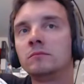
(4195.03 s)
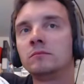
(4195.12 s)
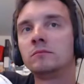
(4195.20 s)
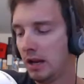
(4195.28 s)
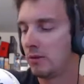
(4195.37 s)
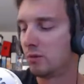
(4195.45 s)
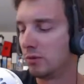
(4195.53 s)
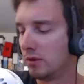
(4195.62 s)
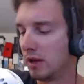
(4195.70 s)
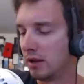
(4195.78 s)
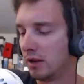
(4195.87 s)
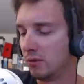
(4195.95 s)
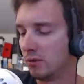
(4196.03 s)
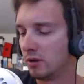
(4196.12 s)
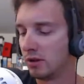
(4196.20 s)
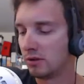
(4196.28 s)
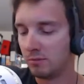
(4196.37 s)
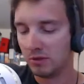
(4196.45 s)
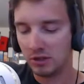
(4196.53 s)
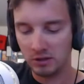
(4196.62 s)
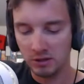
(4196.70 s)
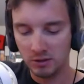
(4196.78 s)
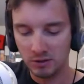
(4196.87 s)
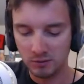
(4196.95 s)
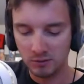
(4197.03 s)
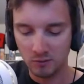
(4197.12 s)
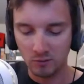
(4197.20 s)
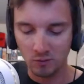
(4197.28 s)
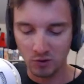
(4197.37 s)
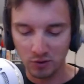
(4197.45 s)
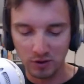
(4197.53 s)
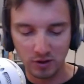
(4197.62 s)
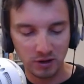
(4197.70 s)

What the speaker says: It's good that you got money worth.